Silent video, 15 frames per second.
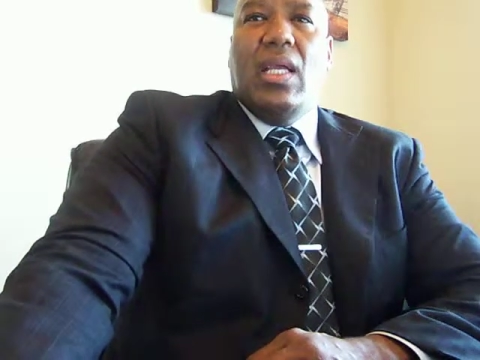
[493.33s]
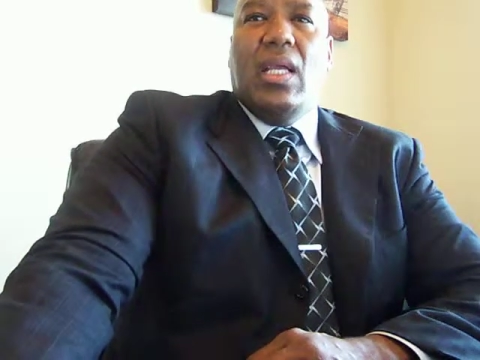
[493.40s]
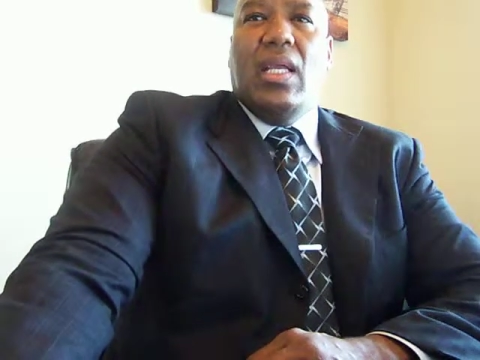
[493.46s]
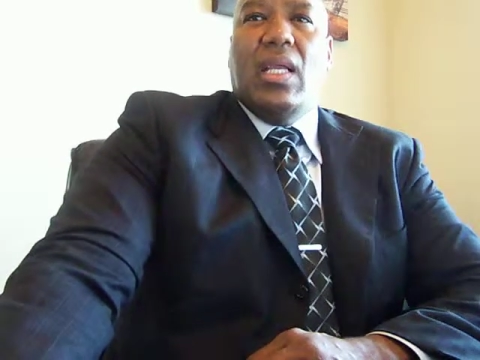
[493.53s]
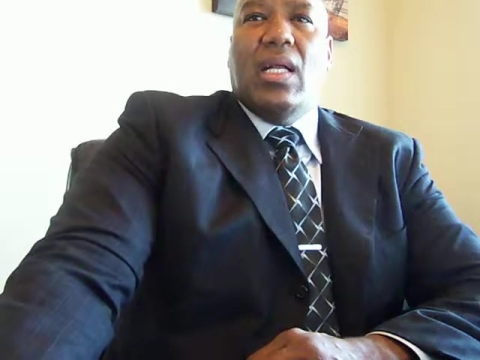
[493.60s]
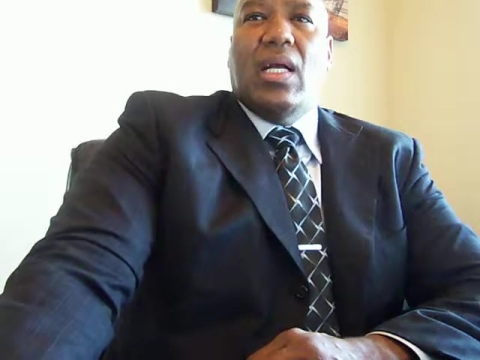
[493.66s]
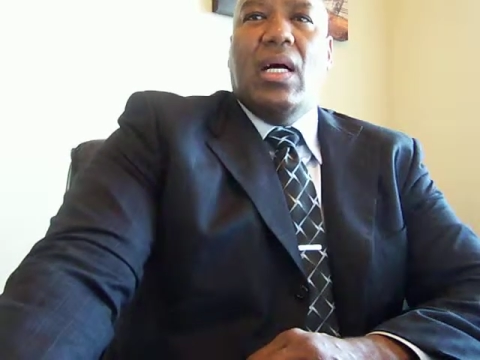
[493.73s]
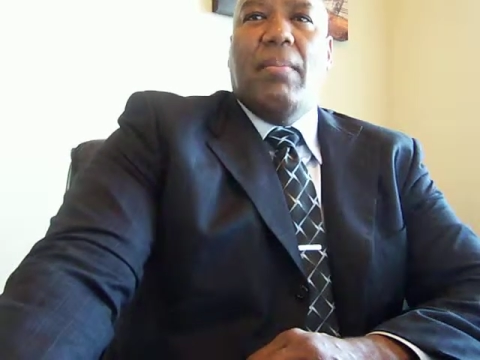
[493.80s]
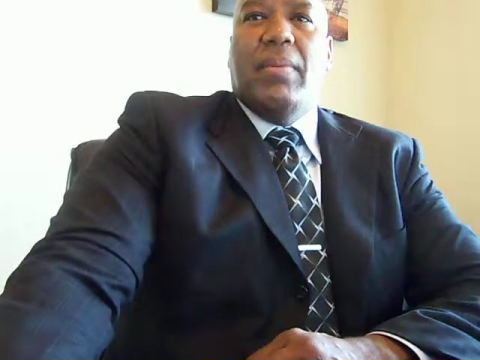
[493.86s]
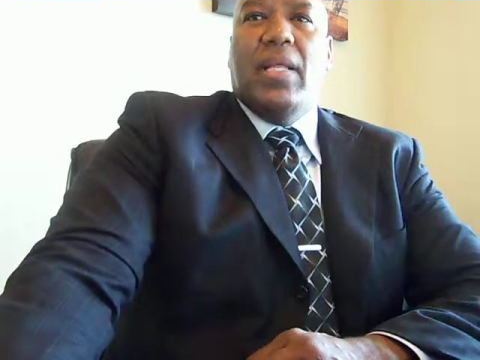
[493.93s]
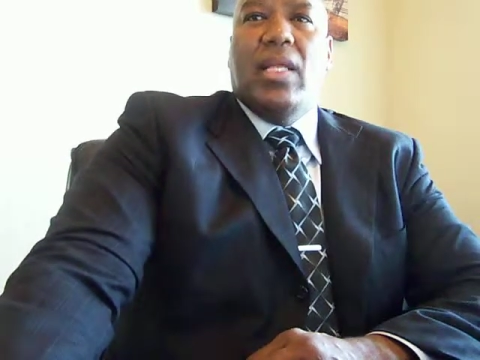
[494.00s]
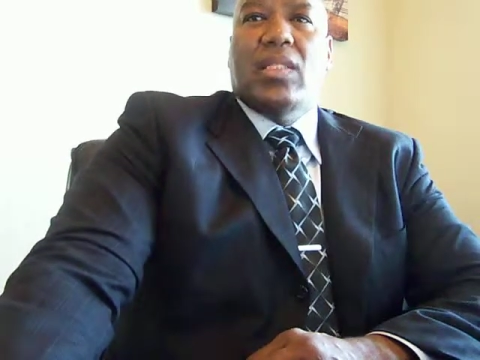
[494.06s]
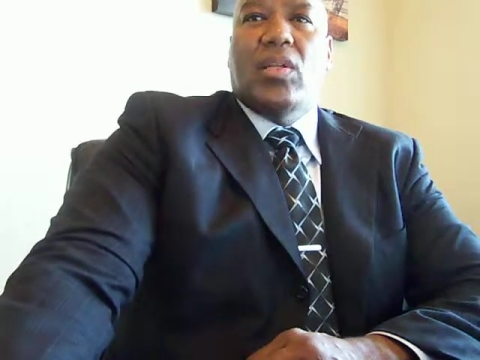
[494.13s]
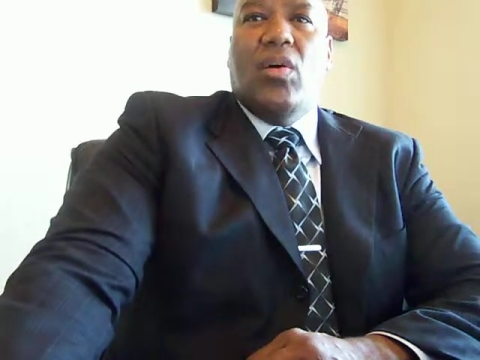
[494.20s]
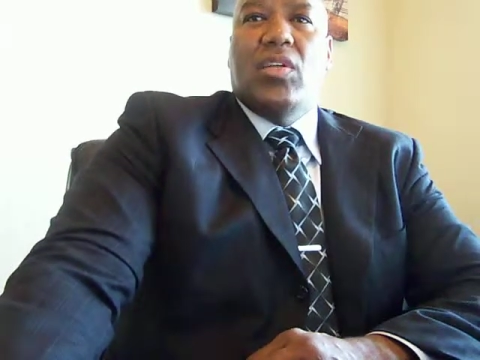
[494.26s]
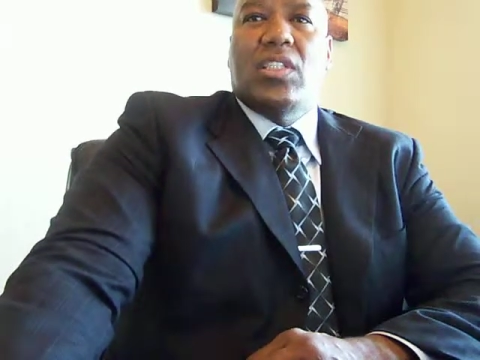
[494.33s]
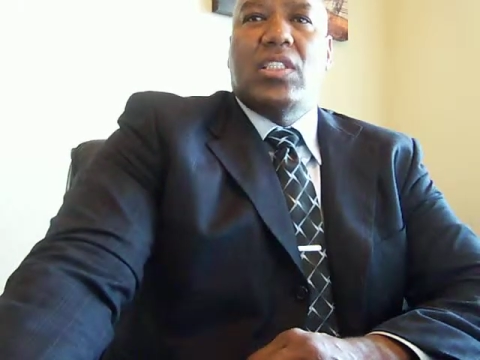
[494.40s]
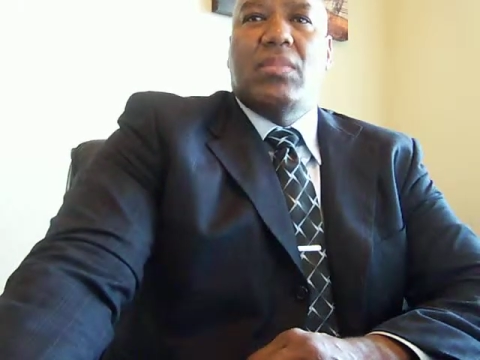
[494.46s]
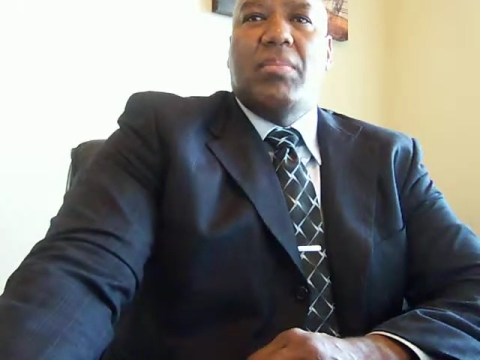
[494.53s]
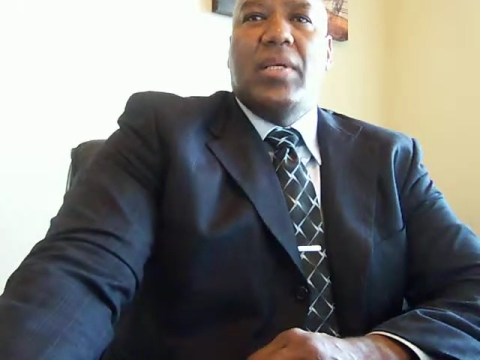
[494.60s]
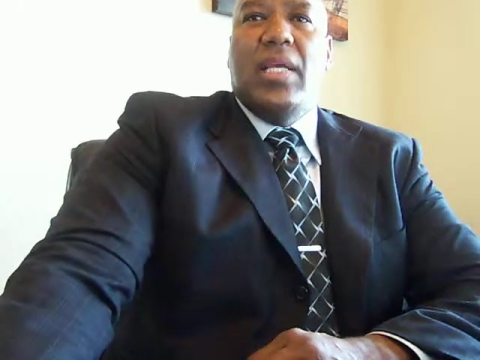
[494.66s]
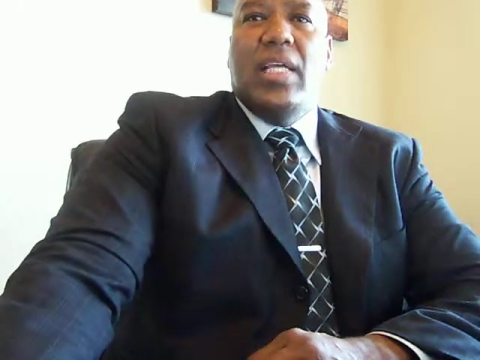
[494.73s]
In a company as large
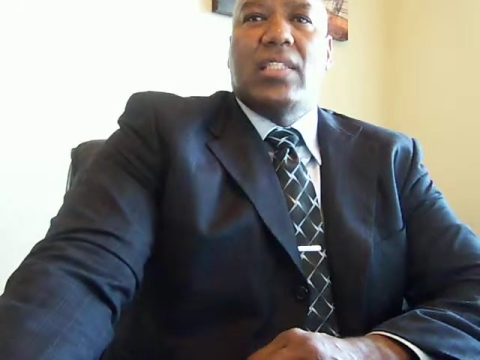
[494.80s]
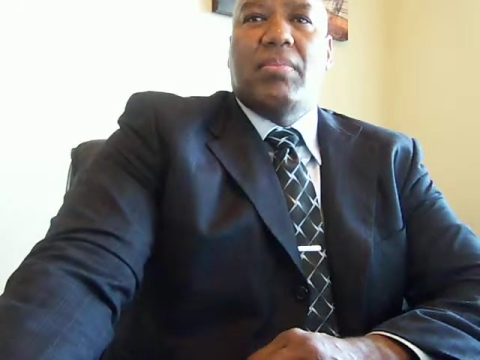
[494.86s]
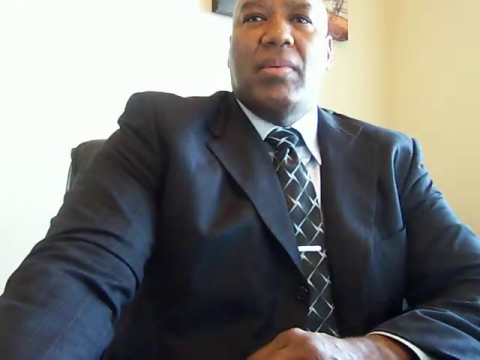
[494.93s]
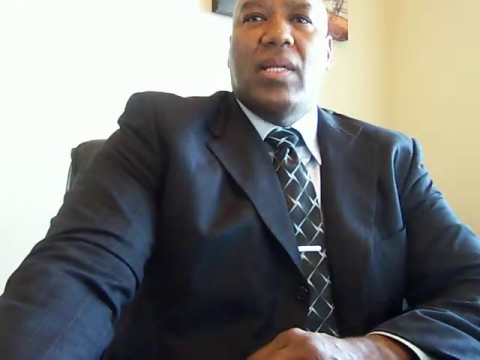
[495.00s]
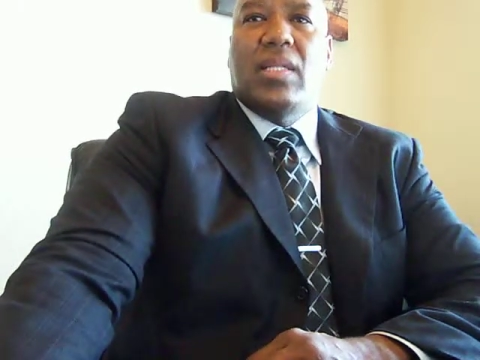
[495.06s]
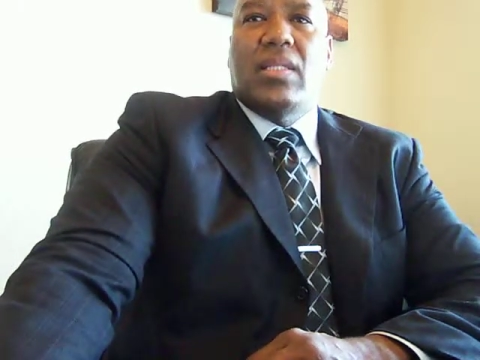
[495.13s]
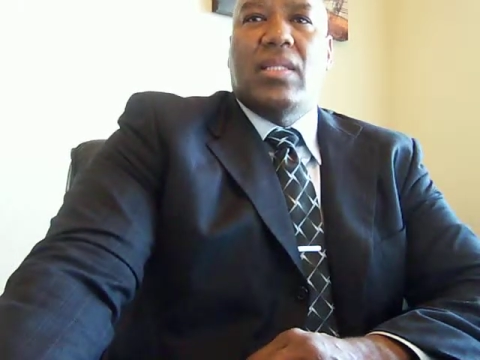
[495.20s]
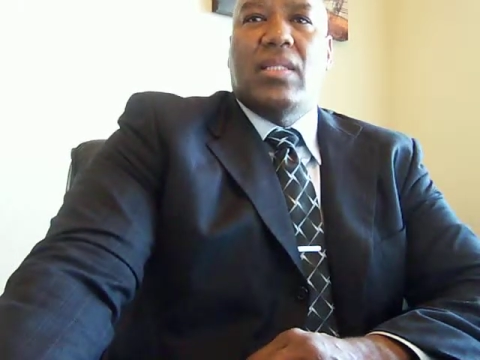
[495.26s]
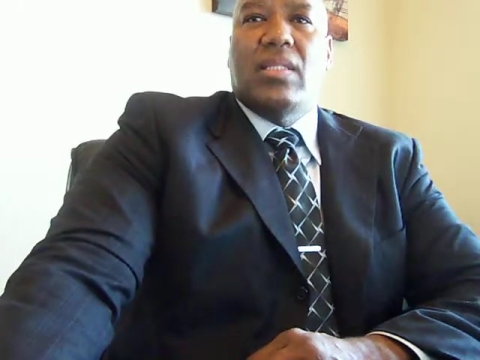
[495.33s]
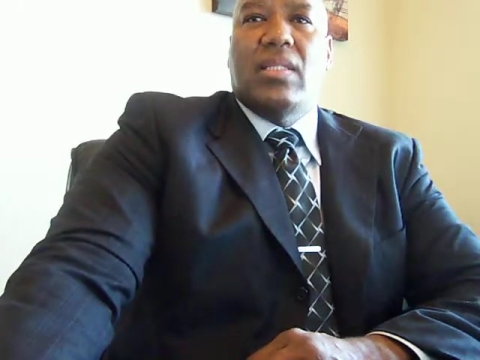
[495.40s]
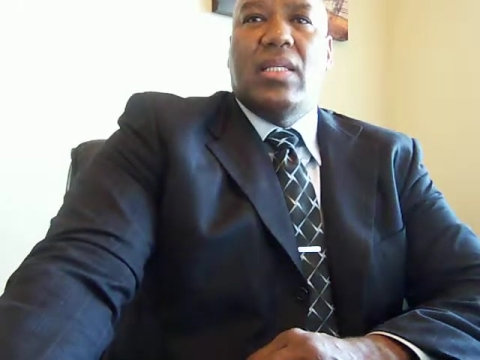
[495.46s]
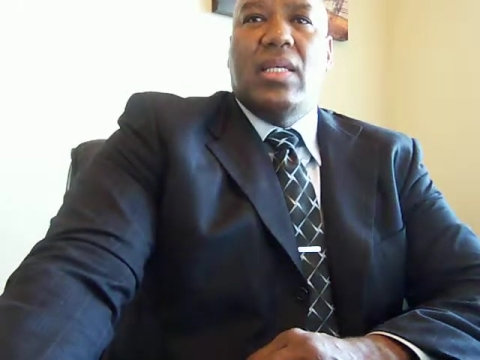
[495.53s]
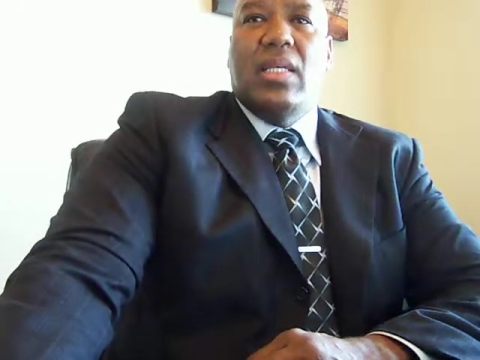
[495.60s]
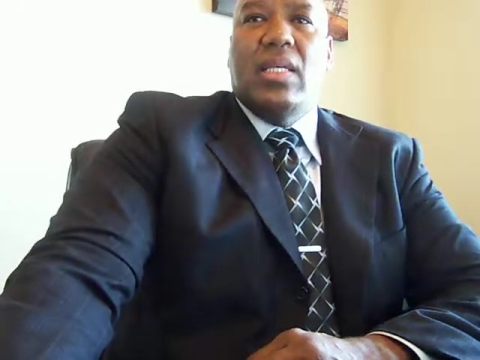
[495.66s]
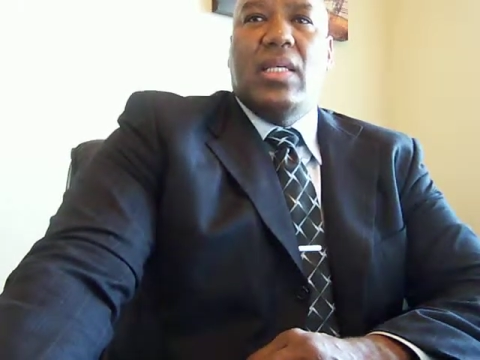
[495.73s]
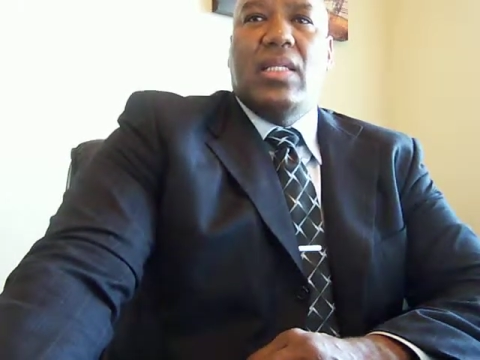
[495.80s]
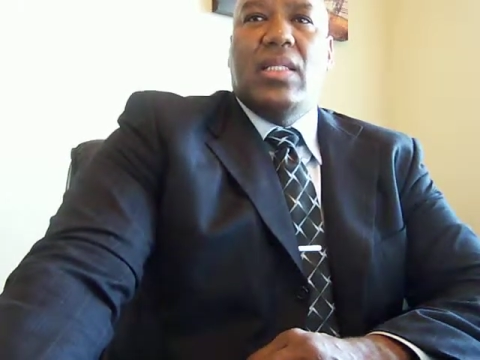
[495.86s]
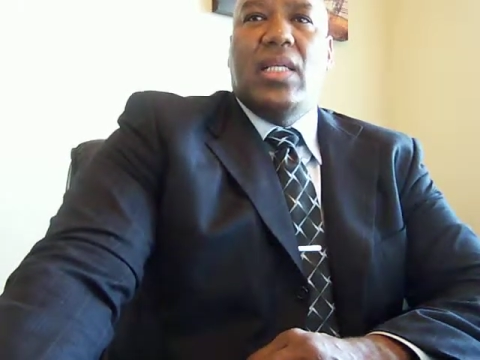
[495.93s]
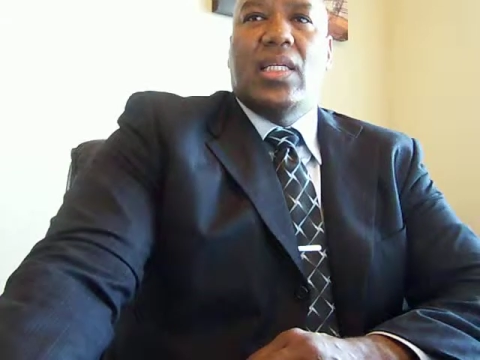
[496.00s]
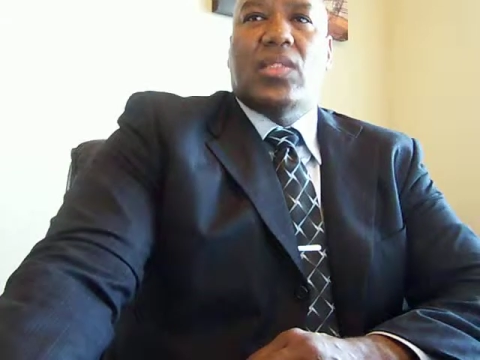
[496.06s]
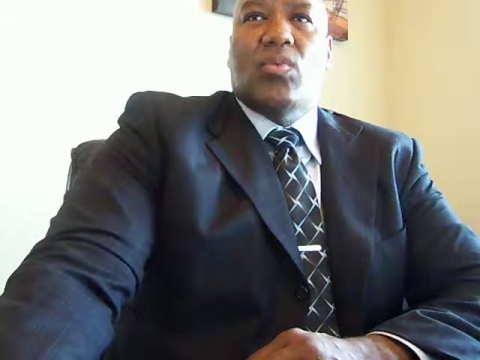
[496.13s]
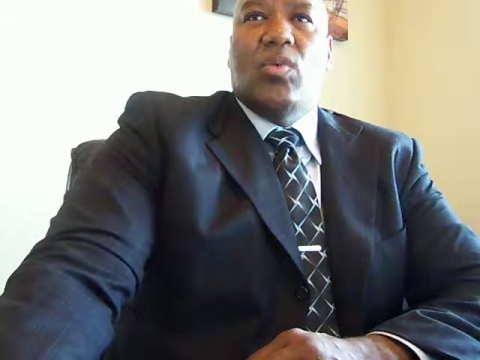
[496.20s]
as BH Billiton,
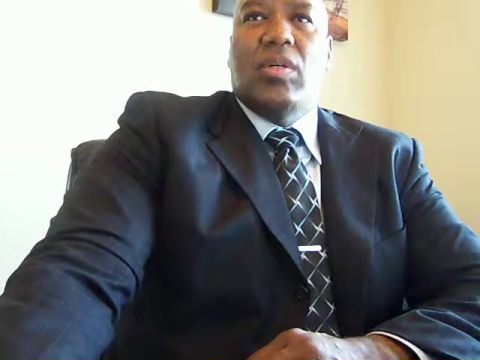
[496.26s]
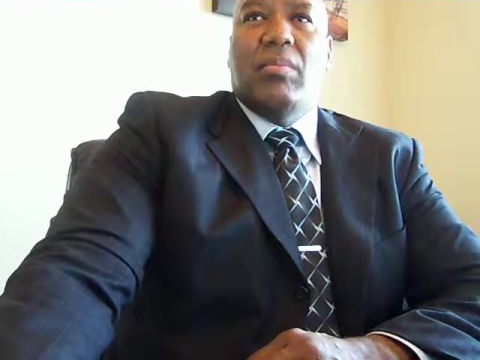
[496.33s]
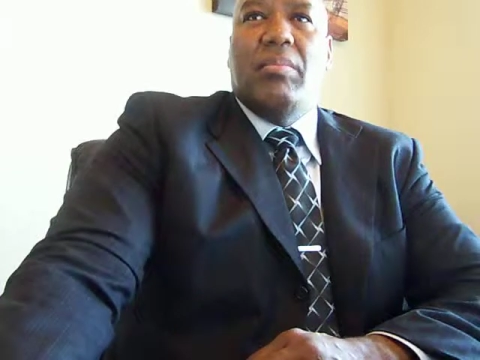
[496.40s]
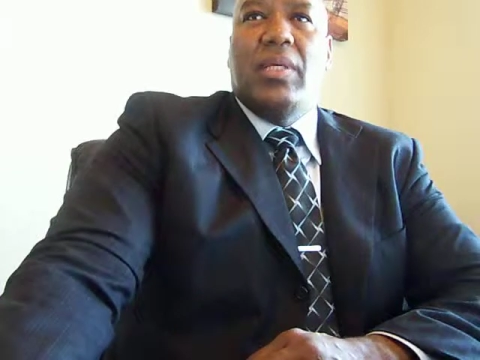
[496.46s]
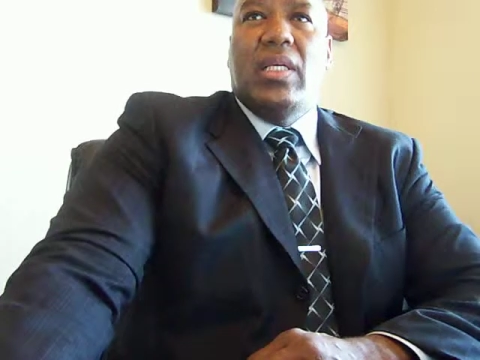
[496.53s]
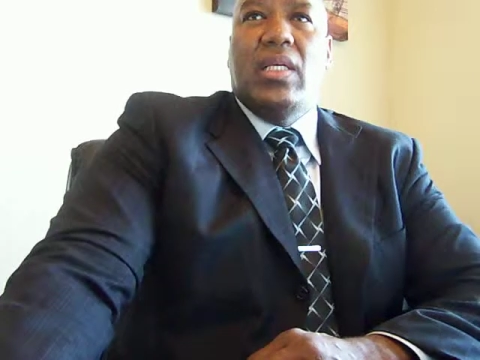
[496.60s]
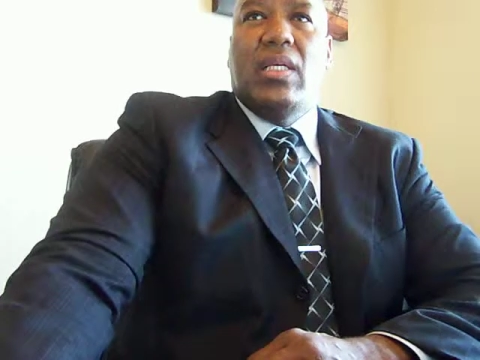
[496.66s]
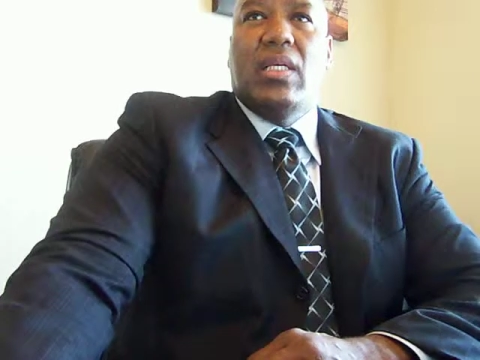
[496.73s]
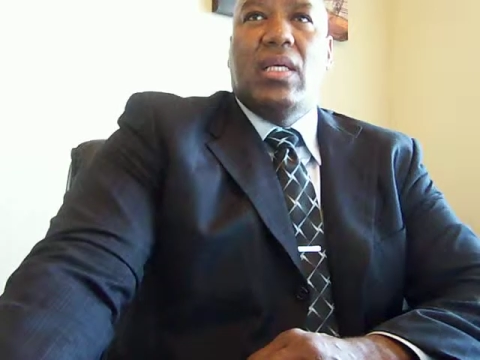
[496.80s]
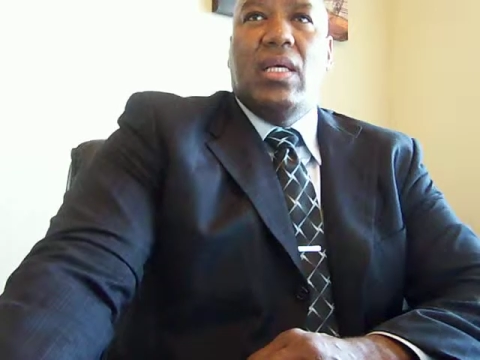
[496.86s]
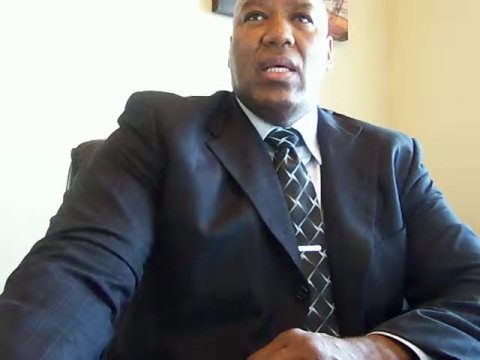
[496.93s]
this would be